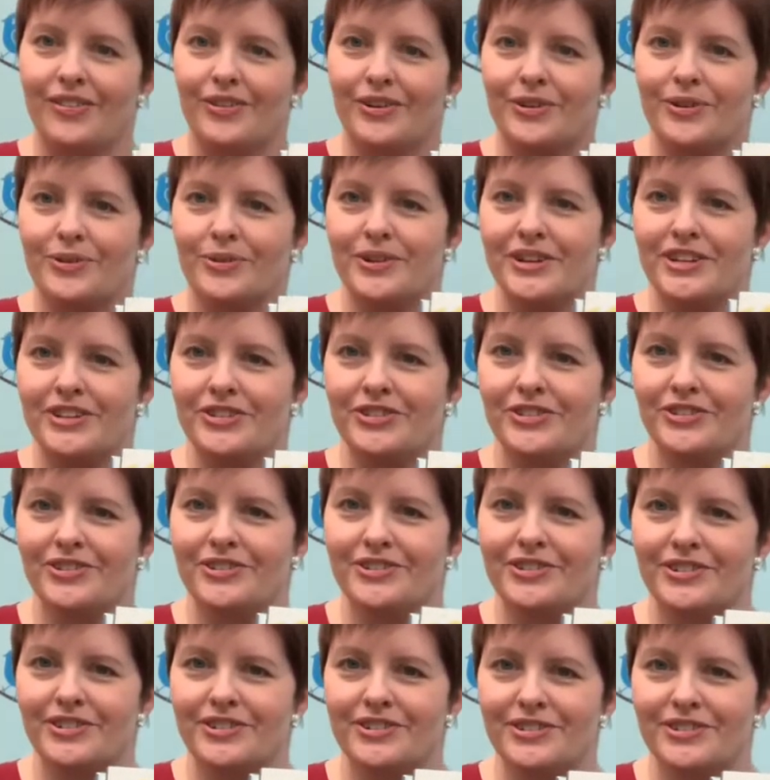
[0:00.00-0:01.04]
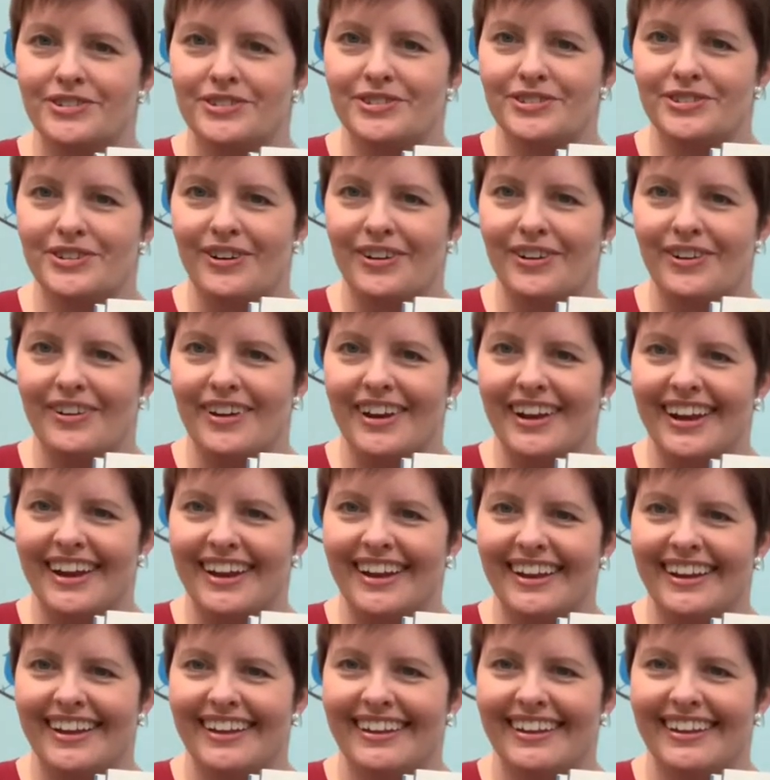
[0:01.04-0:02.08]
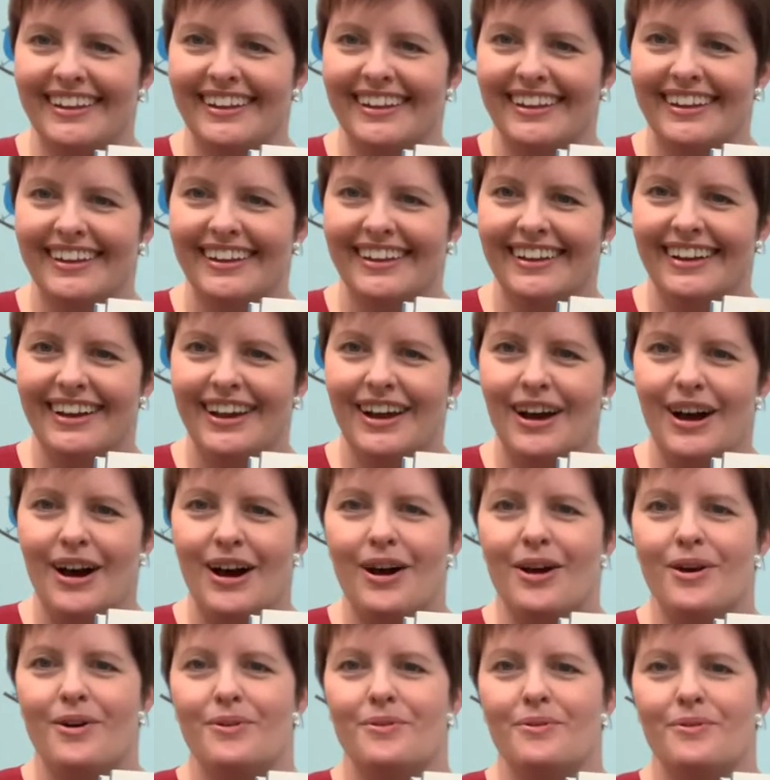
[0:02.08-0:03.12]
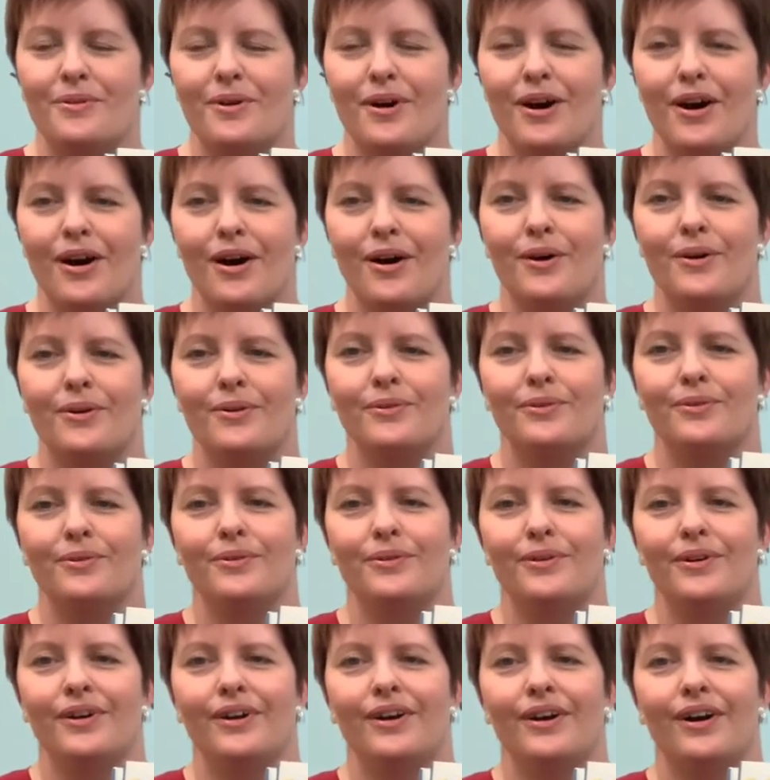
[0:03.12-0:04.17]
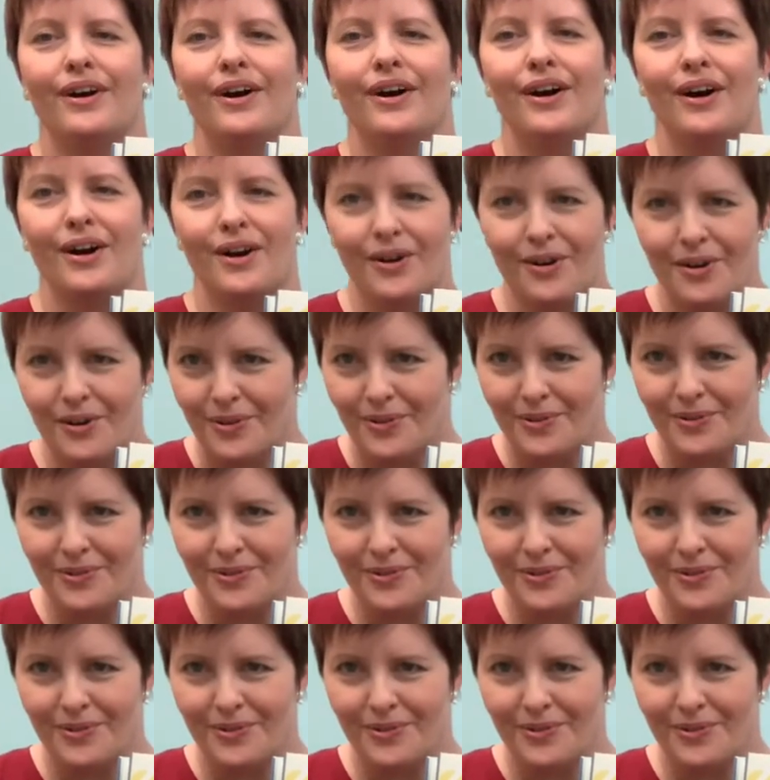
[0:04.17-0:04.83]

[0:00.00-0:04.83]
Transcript: the creatures are stirring. Ho, ho, ho.